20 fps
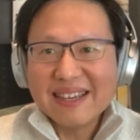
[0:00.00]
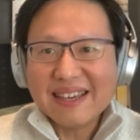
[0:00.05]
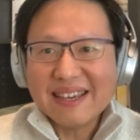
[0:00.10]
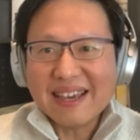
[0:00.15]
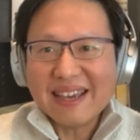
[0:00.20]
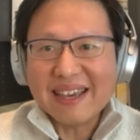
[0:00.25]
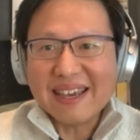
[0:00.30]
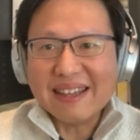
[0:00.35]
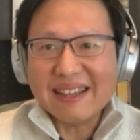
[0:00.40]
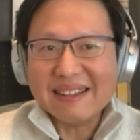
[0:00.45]

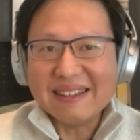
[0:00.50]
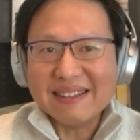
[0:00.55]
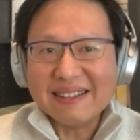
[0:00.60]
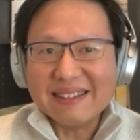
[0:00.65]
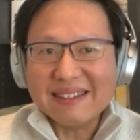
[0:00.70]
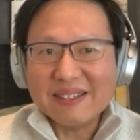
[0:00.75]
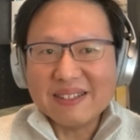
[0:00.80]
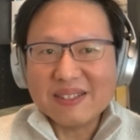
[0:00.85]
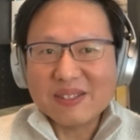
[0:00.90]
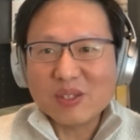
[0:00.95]

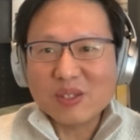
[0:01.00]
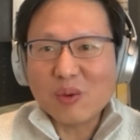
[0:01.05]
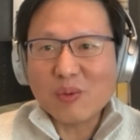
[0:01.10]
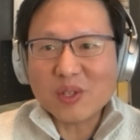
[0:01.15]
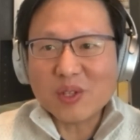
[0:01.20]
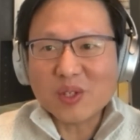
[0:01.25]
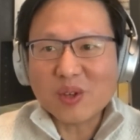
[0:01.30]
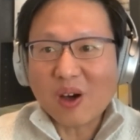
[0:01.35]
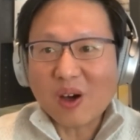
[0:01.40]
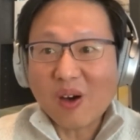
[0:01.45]
and so
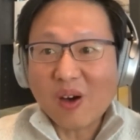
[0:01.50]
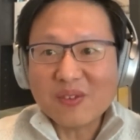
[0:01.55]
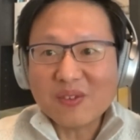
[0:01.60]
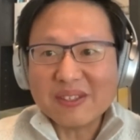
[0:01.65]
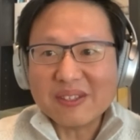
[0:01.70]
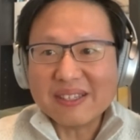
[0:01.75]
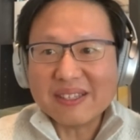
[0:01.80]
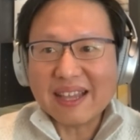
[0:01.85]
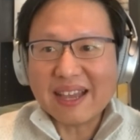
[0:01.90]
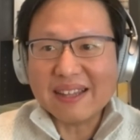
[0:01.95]

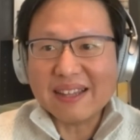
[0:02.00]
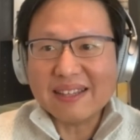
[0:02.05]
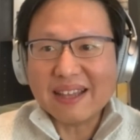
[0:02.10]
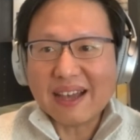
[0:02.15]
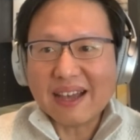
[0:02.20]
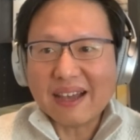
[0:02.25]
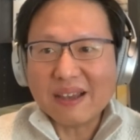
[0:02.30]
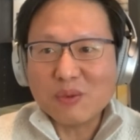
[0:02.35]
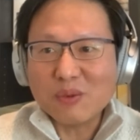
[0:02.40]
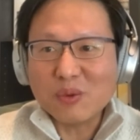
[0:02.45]
often that
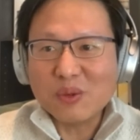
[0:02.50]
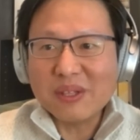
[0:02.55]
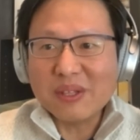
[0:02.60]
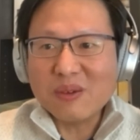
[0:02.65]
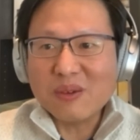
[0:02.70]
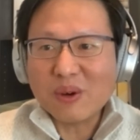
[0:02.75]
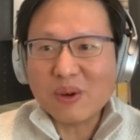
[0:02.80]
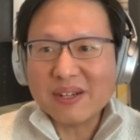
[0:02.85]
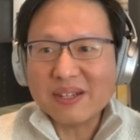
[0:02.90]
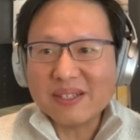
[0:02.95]
I really
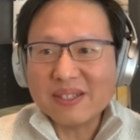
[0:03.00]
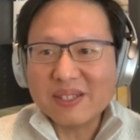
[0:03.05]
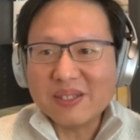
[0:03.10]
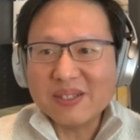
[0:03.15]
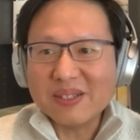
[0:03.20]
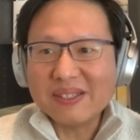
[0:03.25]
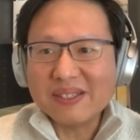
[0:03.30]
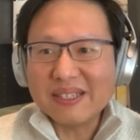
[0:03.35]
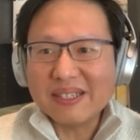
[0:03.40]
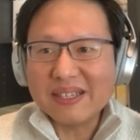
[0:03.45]
wanted to
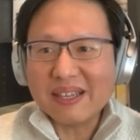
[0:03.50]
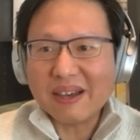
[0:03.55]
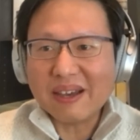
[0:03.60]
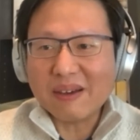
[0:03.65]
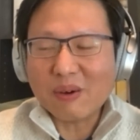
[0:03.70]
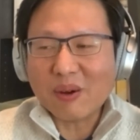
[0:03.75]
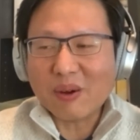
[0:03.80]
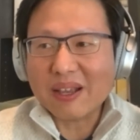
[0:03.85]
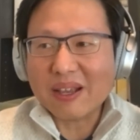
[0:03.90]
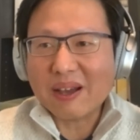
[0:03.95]
see. I
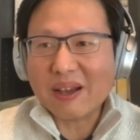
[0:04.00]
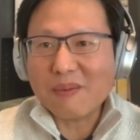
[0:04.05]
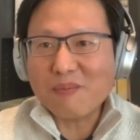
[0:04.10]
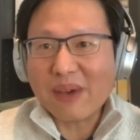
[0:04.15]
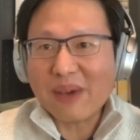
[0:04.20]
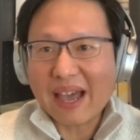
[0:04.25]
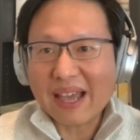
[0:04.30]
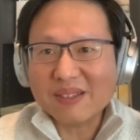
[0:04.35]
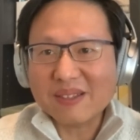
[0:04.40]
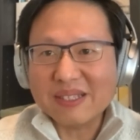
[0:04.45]
want to come
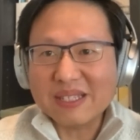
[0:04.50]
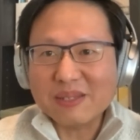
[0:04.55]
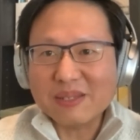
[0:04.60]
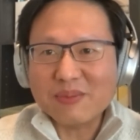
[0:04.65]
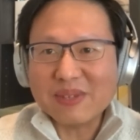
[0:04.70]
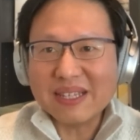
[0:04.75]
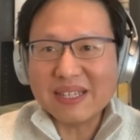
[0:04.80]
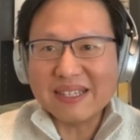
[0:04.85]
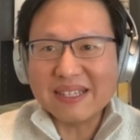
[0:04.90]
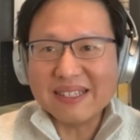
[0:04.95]
back to this
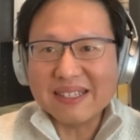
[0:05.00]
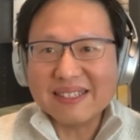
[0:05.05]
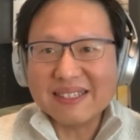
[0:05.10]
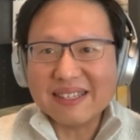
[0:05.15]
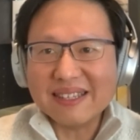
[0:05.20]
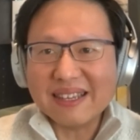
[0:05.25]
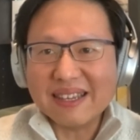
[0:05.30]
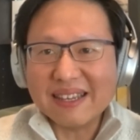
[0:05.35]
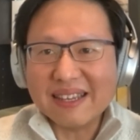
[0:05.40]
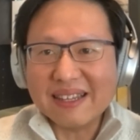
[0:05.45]
piece
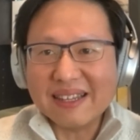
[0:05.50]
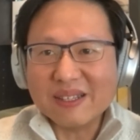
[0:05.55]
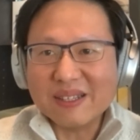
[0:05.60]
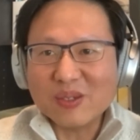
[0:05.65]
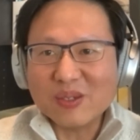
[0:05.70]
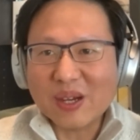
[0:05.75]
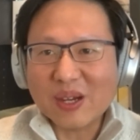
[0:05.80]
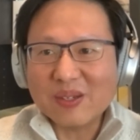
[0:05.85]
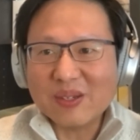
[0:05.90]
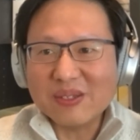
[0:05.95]
and then
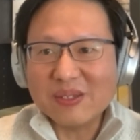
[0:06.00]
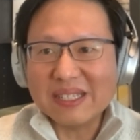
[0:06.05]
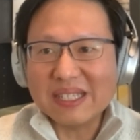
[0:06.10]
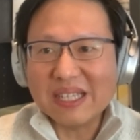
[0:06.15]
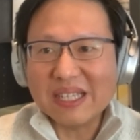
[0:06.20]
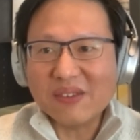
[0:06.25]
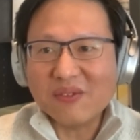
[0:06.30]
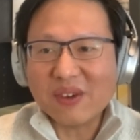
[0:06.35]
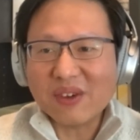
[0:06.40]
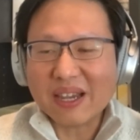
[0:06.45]
try to
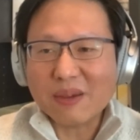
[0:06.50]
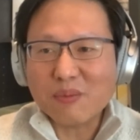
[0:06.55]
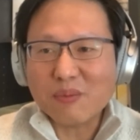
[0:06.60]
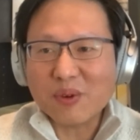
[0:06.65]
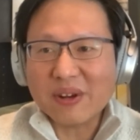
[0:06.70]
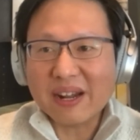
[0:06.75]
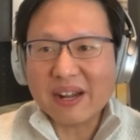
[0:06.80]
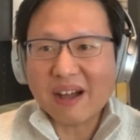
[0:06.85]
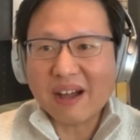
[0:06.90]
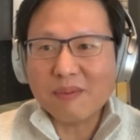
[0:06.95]
see if I can
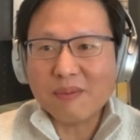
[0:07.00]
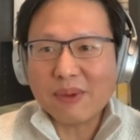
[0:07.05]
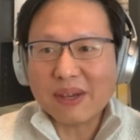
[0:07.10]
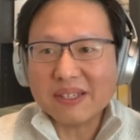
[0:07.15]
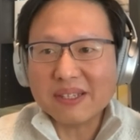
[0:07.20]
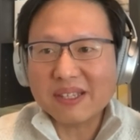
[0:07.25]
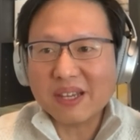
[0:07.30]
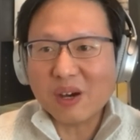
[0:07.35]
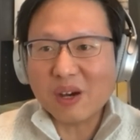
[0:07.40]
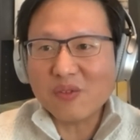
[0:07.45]
bring it out
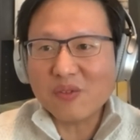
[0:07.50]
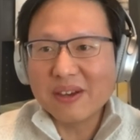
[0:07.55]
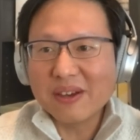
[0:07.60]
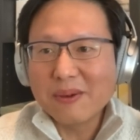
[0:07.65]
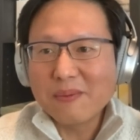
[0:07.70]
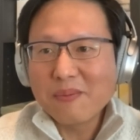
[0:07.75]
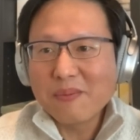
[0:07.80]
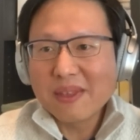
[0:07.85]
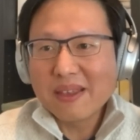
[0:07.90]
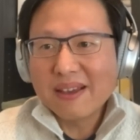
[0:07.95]
myself.
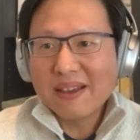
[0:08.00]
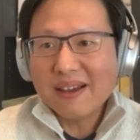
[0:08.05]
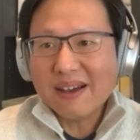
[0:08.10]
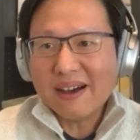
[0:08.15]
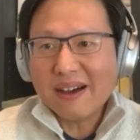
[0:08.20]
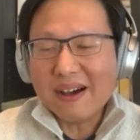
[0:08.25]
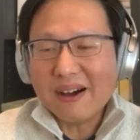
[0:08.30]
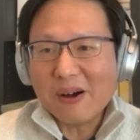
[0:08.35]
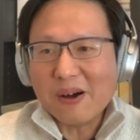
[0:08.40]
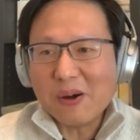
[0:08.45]

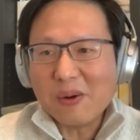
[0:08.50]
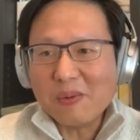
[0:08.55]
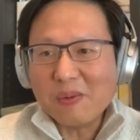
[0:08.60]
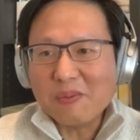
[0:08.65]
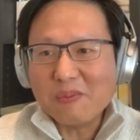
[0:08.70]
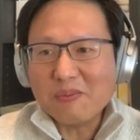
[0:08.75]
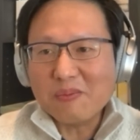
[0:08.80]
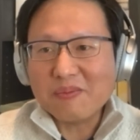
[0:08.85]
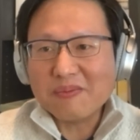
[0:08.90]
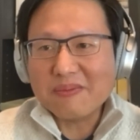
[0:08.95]

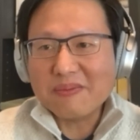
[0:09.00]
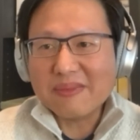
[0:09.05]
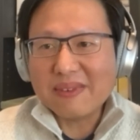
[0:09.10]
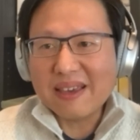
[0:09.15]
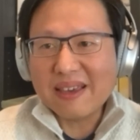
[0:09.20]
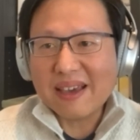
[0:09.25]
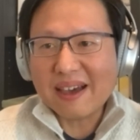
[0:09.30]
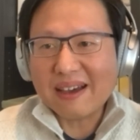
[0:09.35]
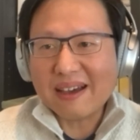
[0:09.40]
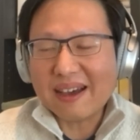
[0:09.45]

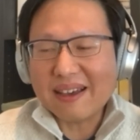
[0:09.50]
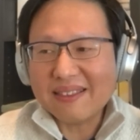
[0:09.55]
Yeah,